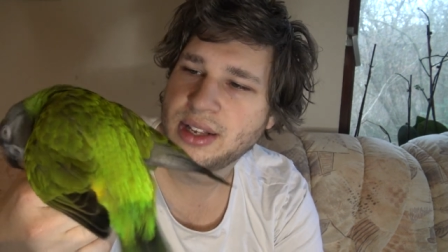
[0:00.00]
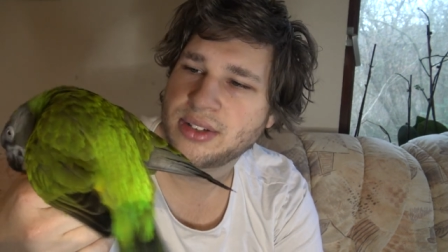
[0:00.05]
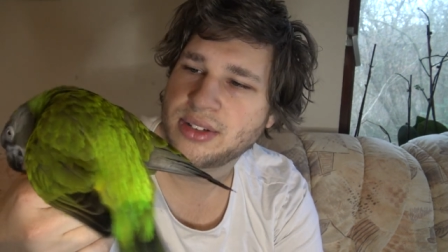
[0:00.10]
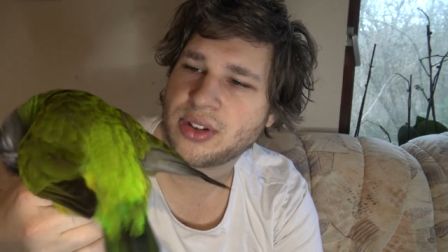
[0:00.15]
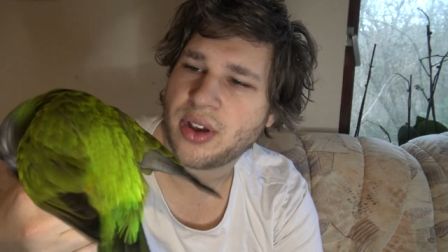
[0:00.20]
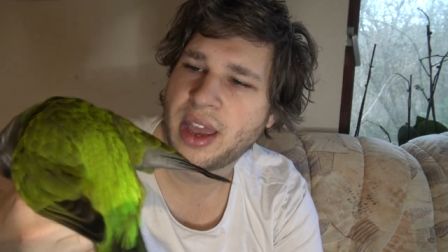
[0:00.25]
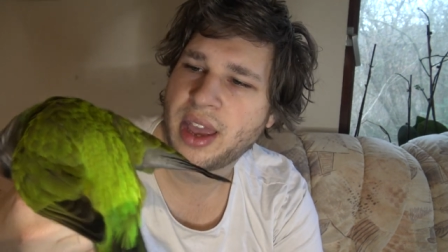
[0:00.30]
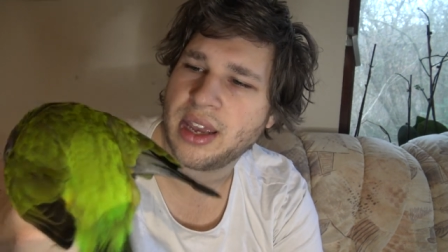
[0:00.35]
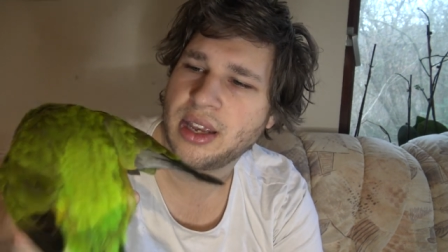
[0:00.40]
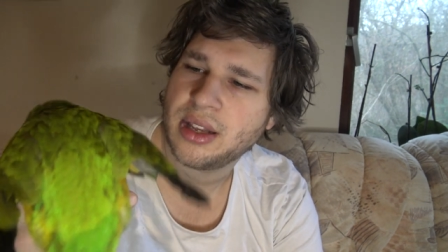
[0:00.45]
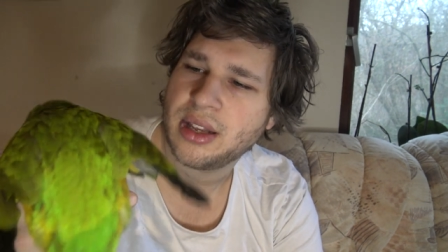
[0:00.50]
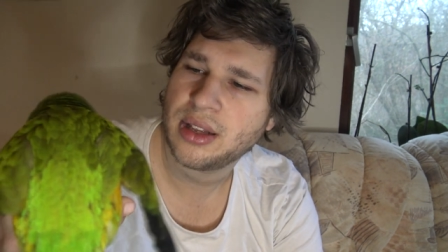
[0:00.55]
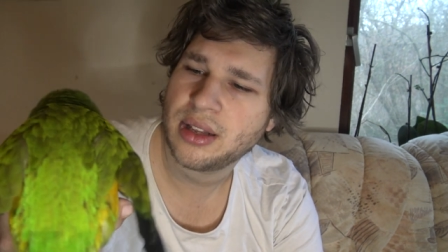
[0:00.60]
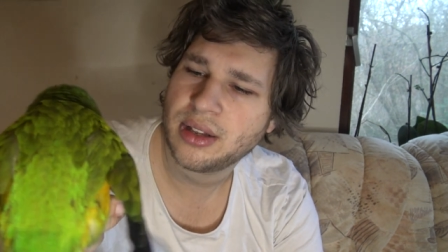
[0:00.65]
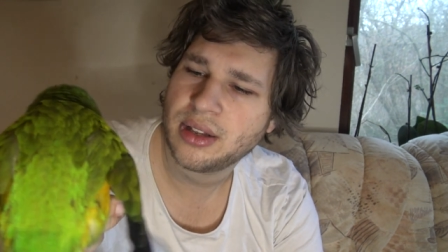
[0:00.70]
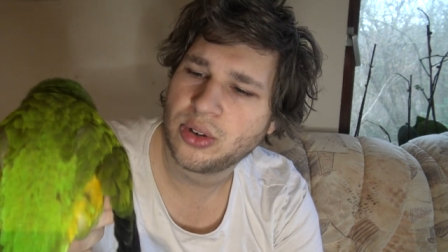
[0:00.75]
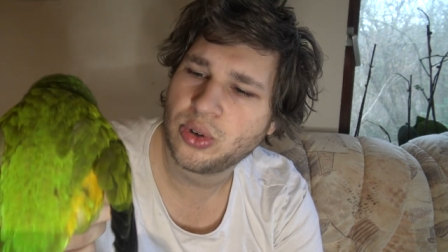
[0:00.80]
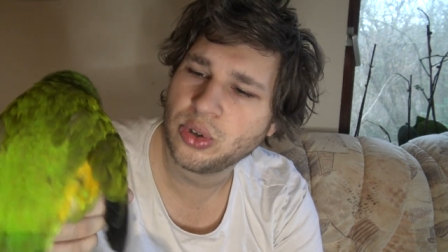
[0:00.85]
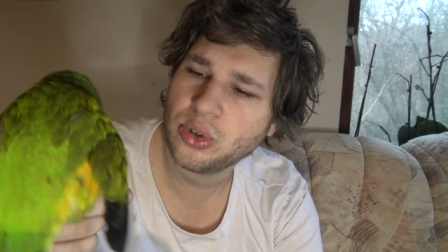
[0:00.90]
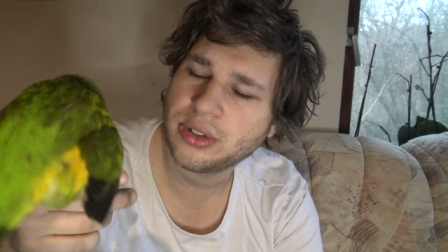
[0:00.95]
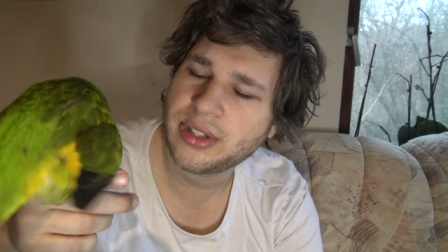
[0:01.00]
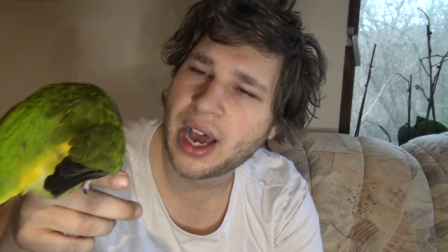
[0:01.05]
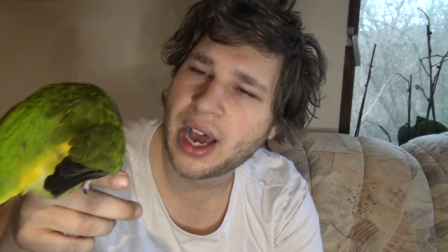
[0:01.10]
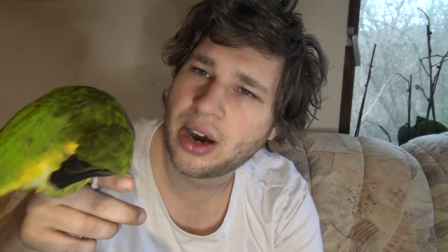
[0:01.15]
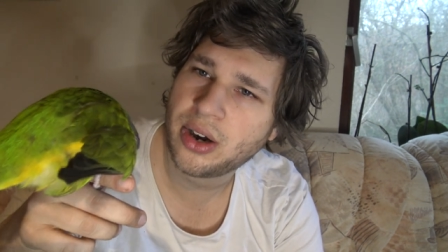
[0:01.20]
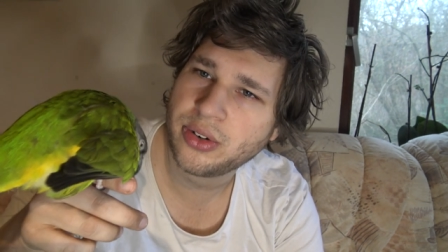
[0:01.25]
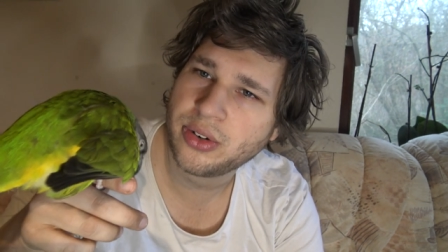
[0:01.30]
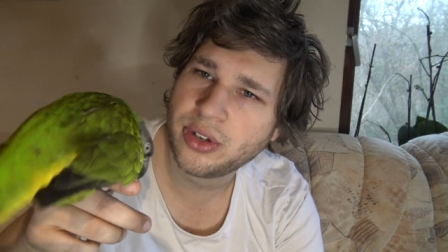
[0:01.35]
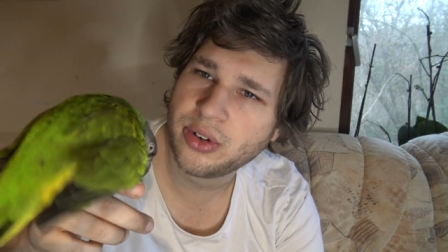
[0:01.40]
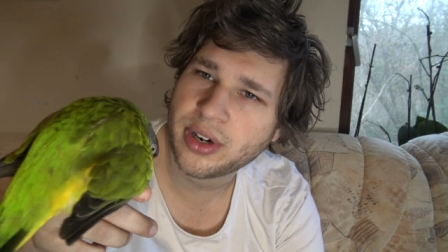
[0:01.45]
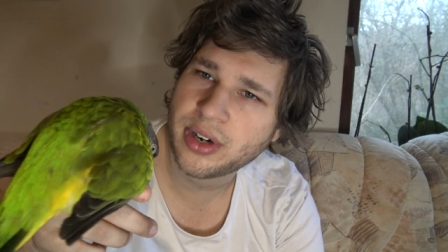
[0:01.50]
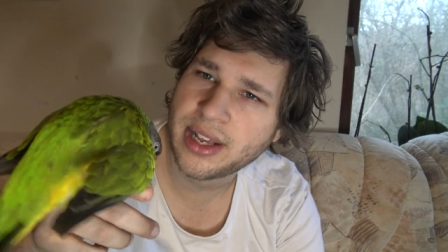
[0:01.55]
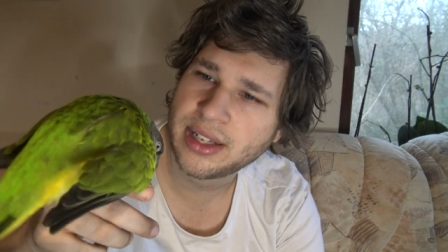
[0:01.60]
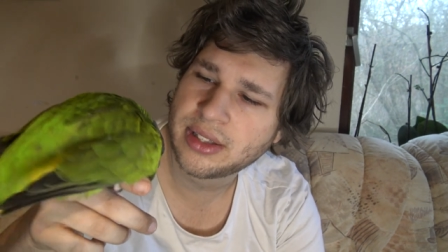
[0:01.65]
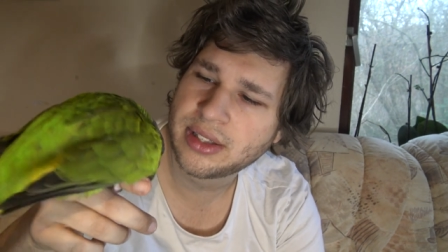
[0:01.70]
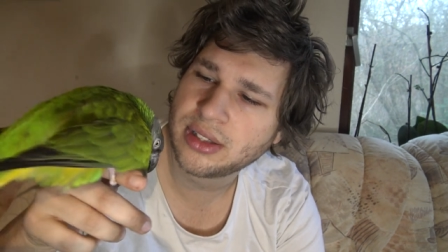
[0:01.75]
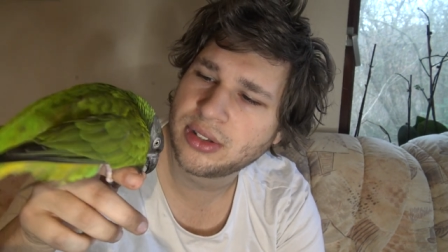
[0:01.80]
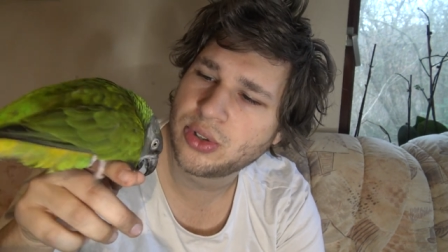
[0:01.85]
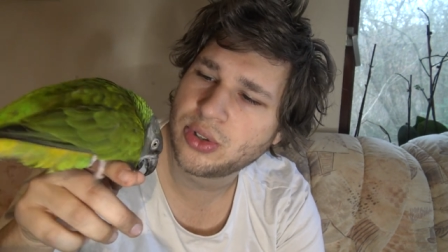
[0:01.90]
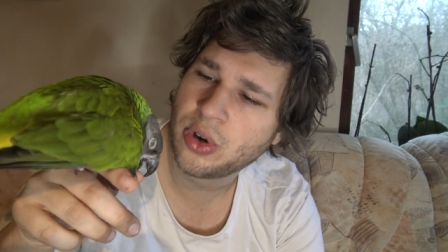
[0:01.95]
So hey cool down you're
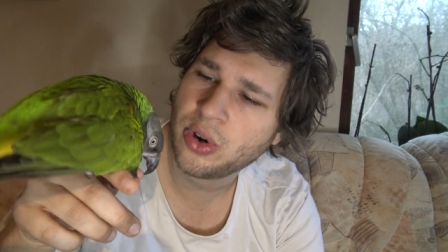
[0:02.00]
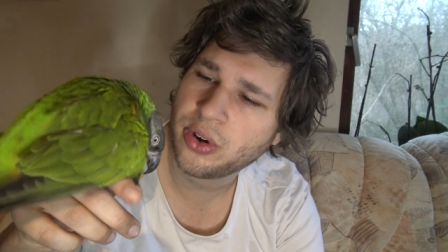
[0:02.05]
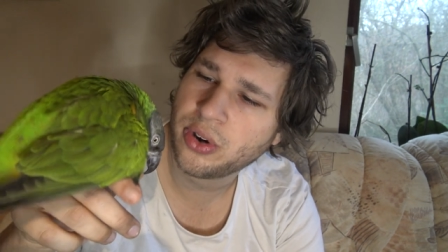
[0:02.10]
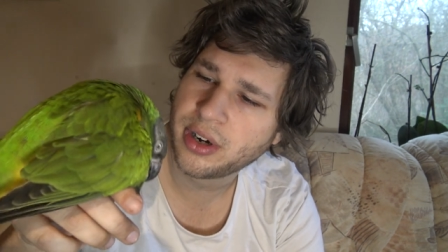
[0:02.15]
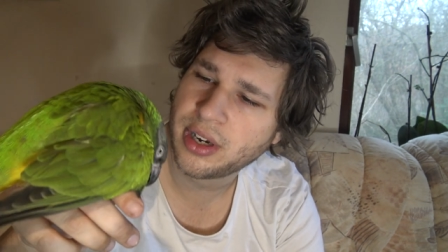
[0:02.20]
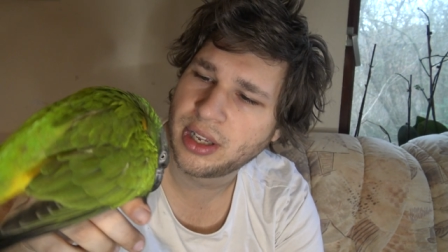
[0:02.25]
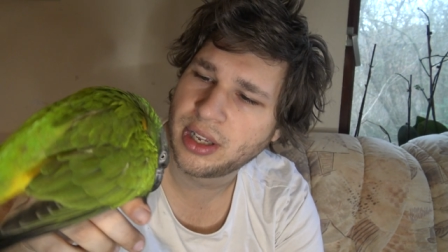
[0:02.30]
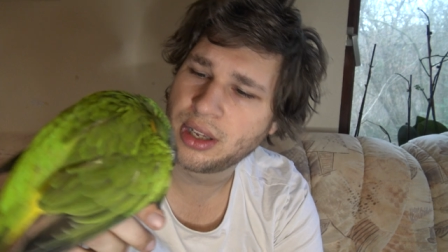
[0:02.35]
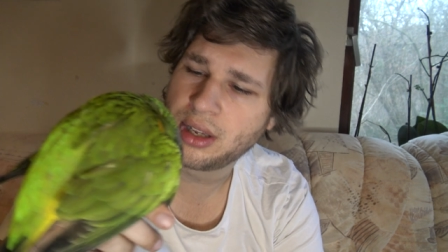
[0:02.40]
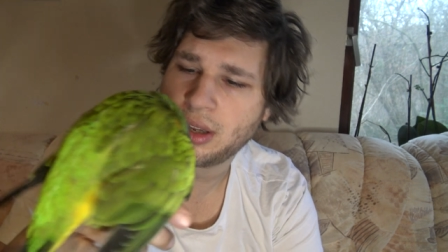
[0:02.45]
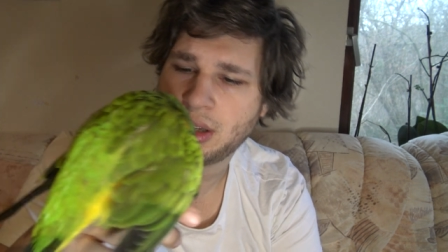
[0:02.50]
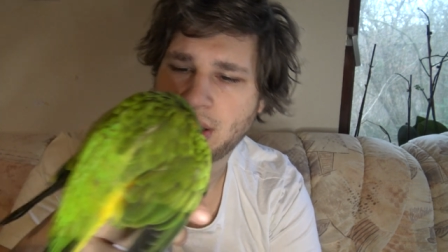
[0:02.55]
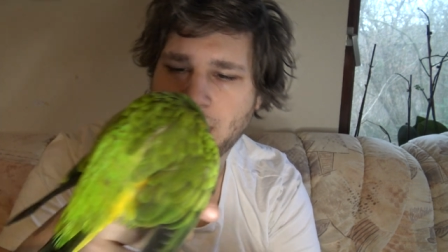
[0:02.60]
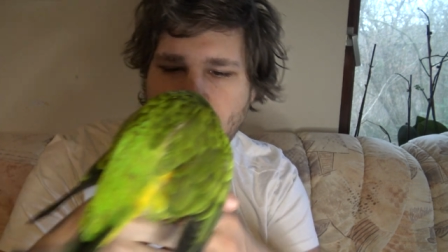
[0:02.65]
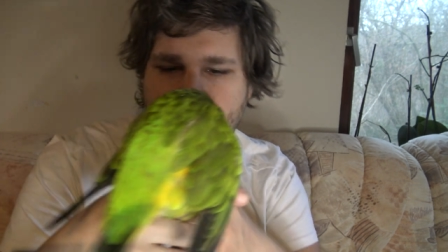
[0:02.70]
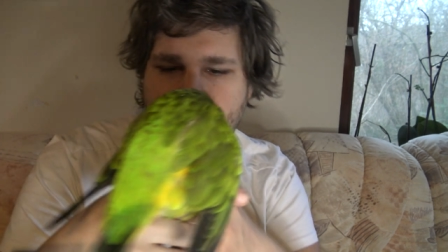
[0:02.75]
getting too horny.